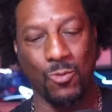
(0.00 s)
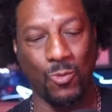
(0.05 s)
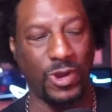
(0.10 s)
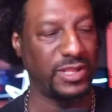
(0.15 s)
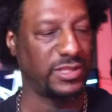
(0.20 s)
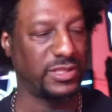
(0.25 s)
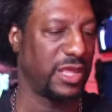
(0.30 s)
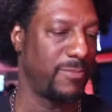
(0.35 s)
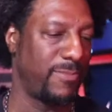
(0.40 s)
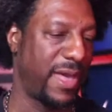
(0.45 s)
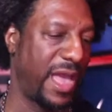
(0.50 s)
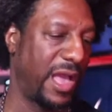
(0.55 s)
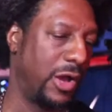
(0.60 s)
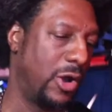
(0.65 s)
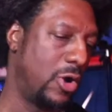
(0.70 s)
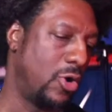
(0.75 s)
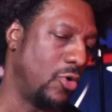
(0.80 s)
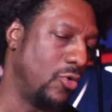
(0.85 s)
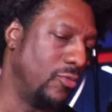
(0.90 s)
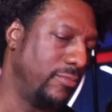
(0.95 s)
wait to get back
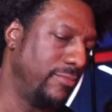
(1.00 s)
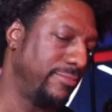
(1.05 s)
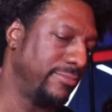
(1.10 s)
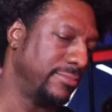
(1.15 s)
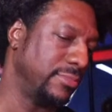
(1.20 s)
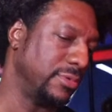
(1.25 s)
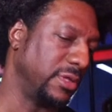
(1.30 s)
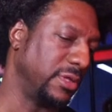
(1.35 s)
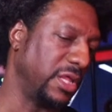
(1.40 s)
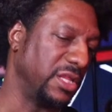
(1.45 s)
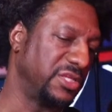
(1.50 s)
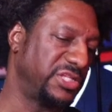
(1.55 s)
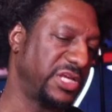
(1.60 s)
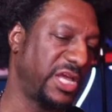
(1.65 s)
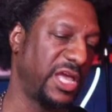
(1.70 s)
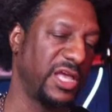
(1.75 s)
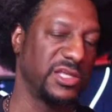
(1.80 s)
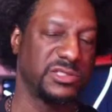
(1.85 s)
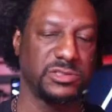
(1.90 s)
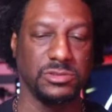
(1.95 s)
home, get a
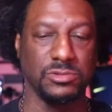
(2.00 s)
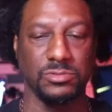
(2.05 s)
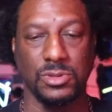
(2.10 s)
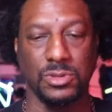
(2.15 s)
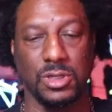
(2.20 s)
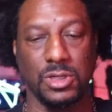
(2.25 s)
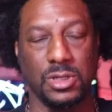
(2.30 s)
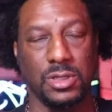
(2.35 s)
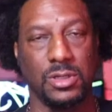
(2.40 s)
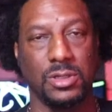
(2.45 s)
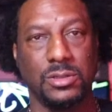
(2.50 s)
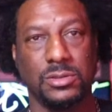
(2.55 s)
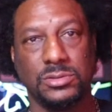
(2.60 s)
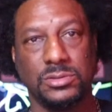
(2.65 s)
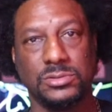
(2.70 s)
chance to